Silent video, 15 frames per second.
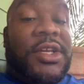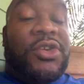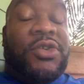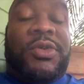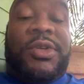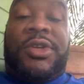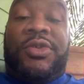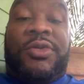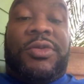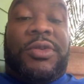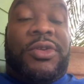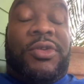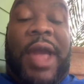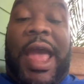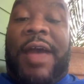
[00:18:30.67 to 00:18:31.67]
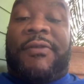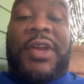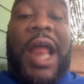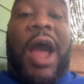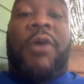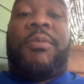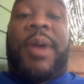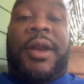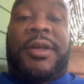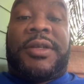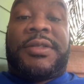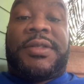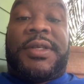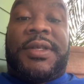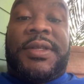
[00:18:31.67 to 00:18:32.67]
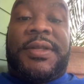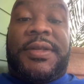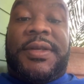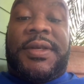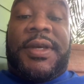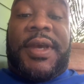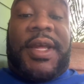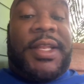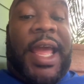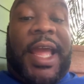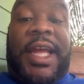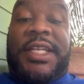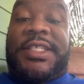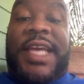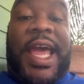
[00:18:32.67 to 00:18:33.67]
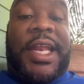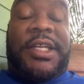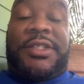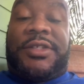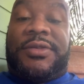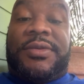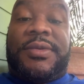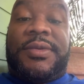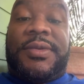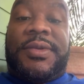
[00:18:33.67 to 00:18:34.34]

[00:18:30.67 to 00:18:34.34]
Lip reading: You have an outburst. They enchanted you.